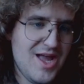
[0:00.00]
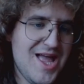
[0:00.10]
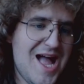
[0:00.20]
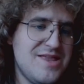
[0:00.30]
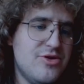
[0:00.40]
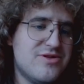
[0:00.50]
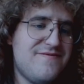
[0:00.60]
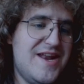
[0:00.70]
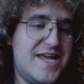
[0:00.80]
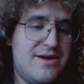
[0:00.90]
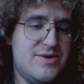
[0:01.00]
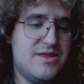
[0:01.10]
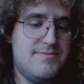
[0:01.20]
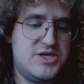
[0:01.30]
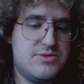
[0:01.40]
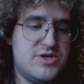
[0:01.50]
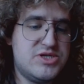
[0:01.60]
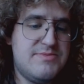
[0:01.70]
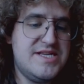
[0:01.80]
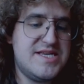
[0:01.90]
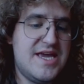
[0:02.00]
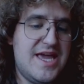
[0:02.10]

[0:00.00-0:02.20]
And you're defending it with the bishop, which means